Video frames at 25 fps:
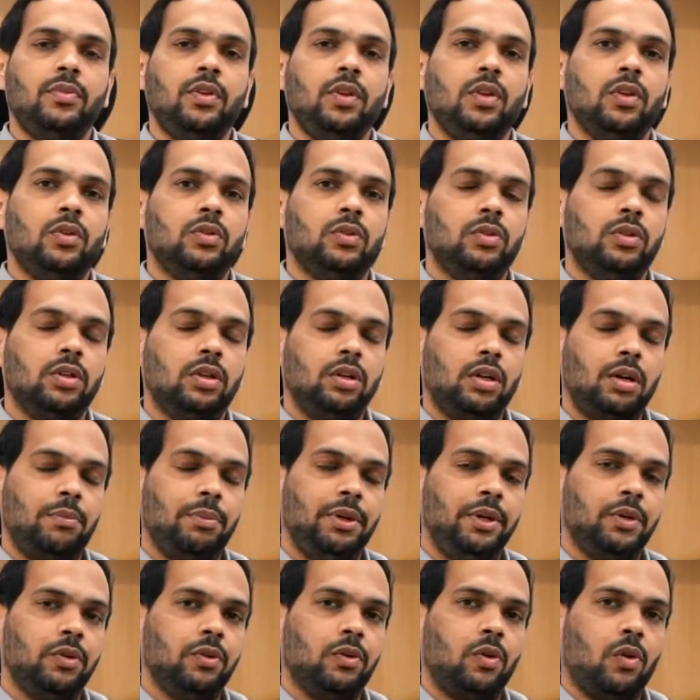So
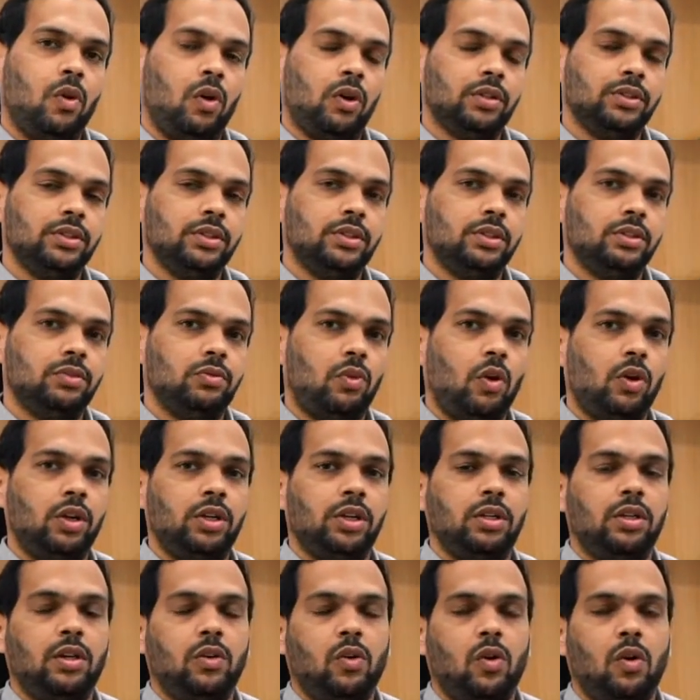coming to the causes,
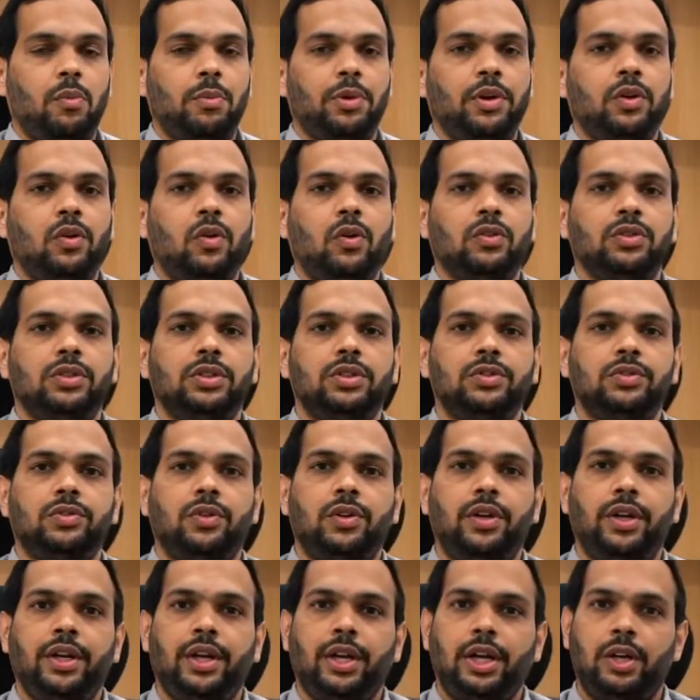what are the common causes
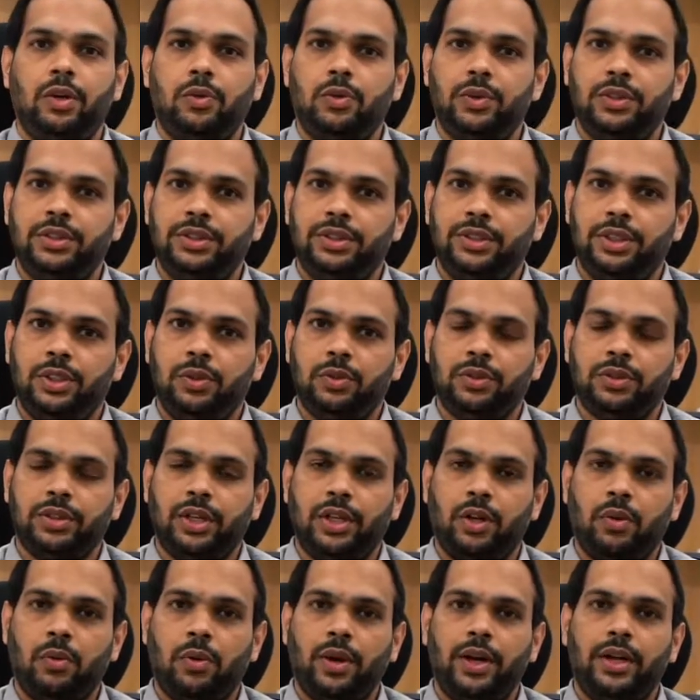for dih-kwer-VAINS
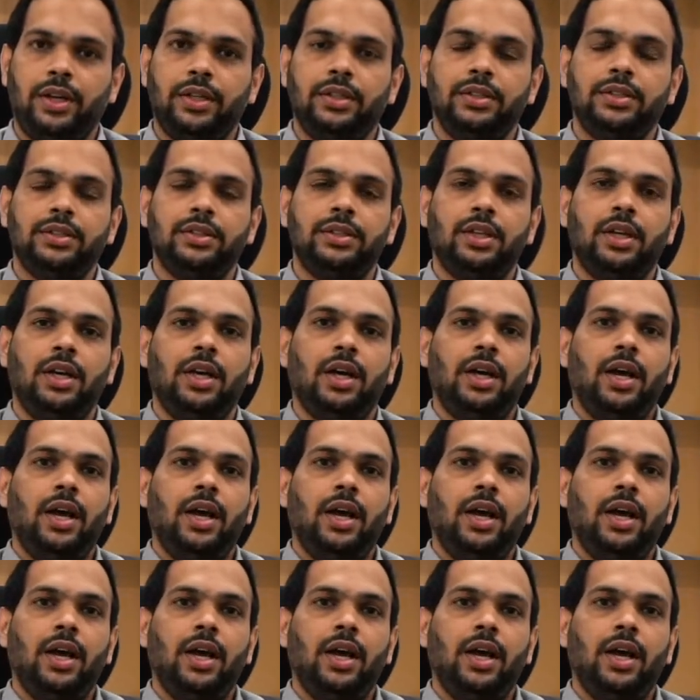tenosynovitis?